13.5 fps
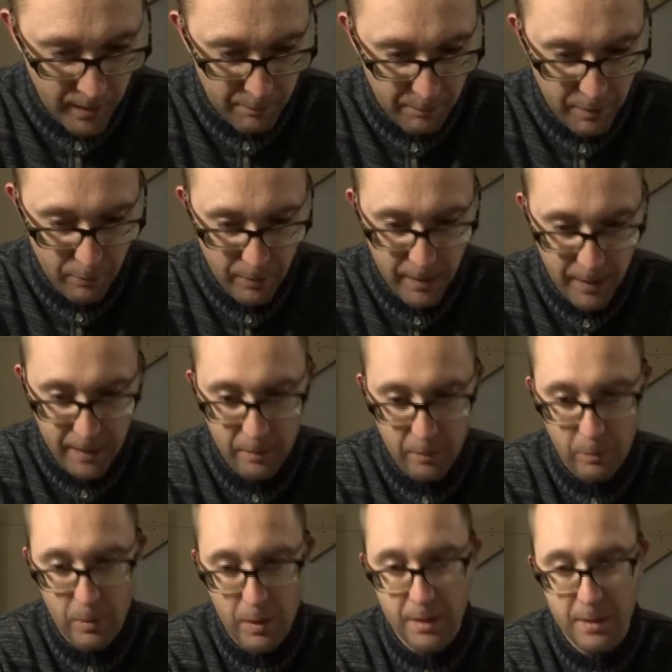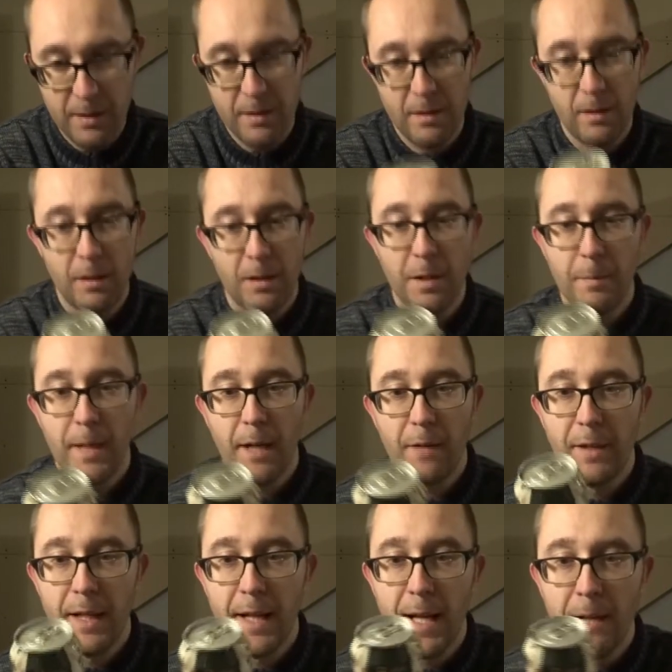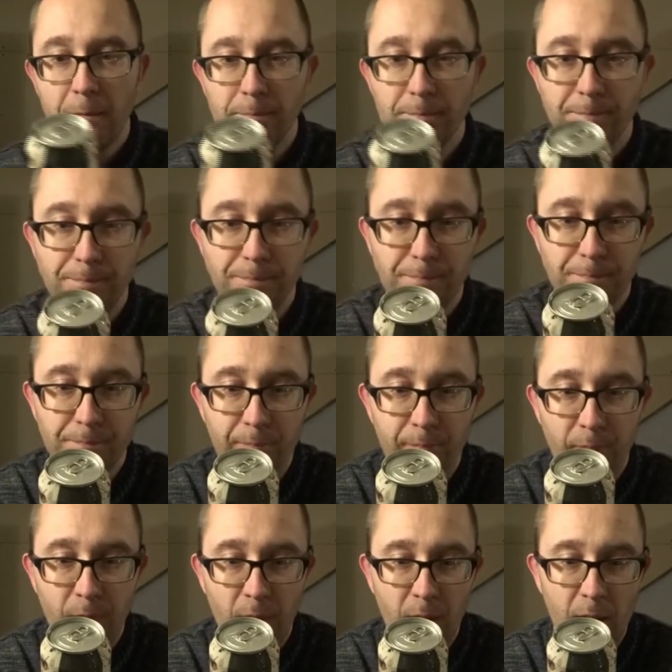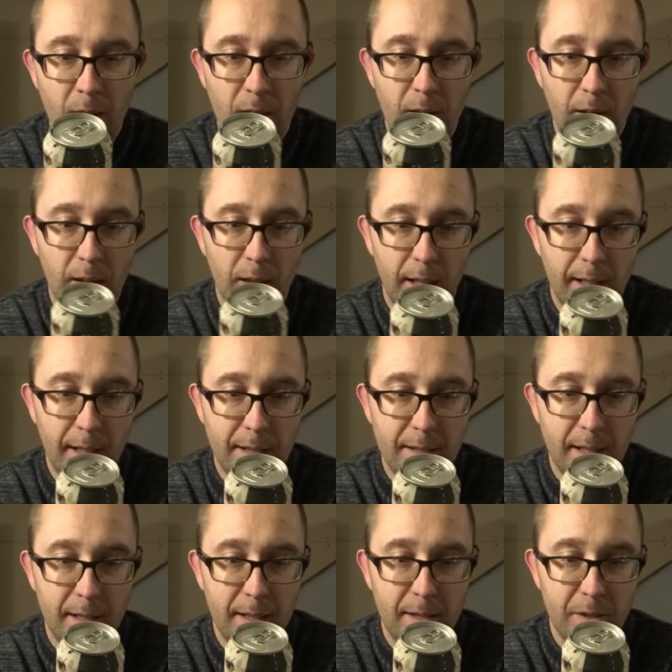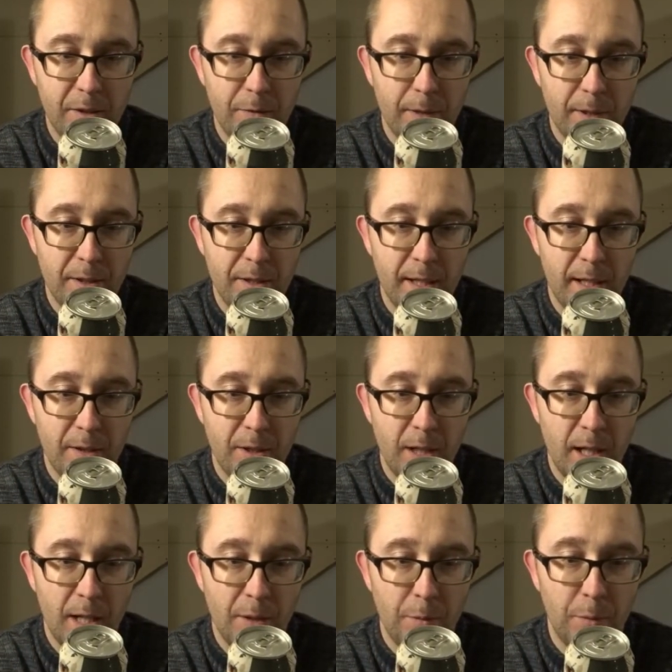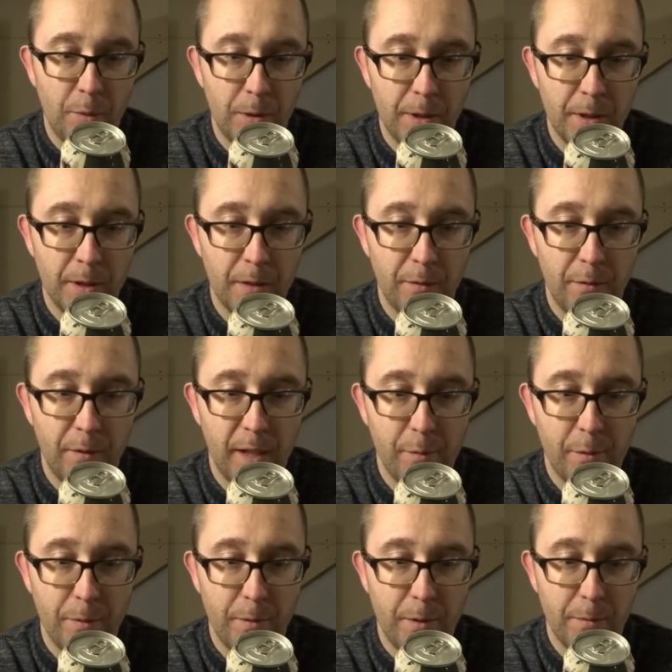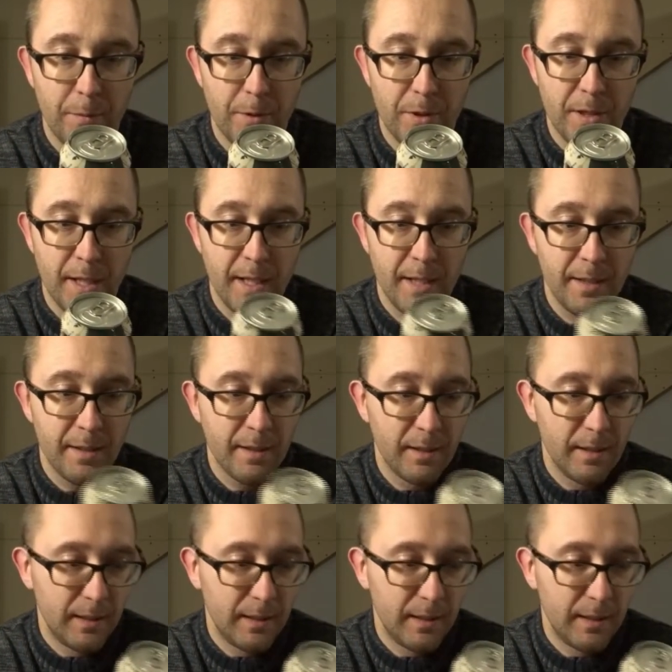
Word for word: Let me read what's on the back of the can. Like I said, it's a Stracciatella Gelato Porter, 5.1%.